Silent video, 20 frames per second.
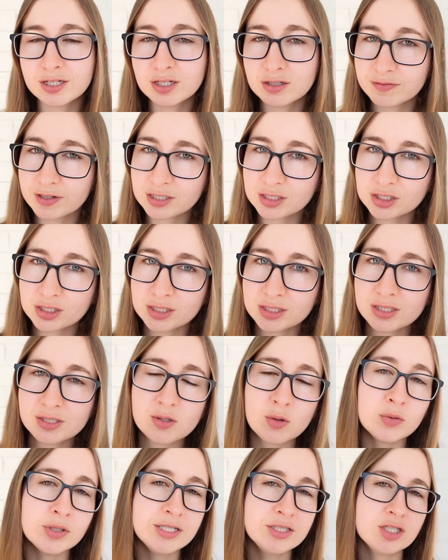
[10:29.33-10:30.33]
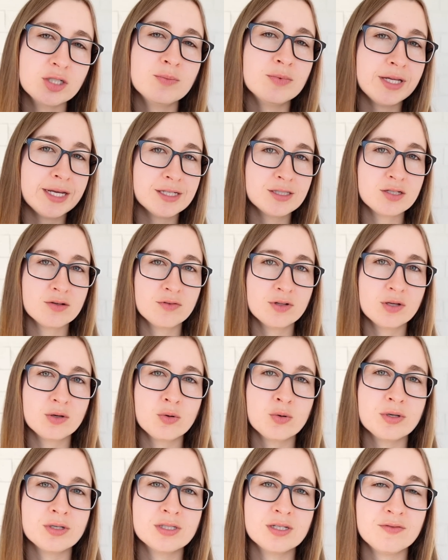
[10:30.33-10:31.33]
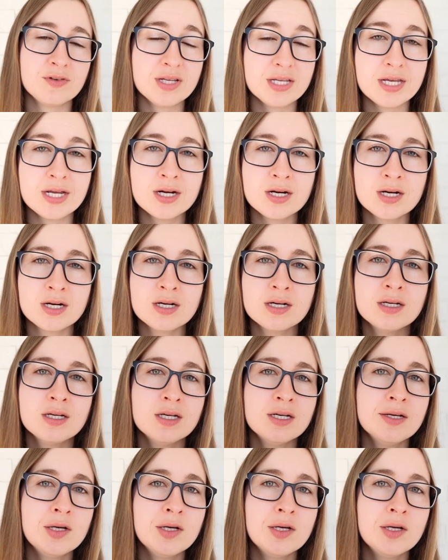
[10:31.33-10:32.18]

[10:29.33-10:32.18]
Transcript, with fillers: interventions only took place over the course of a year,